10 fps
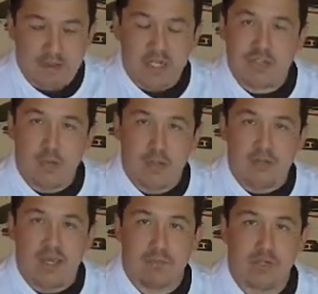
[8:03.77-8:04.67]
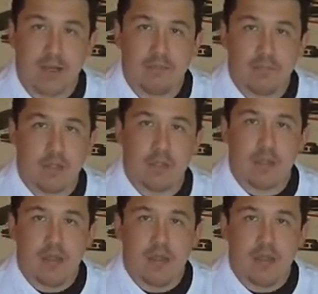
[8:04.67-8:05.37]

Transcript: finished with our tape job,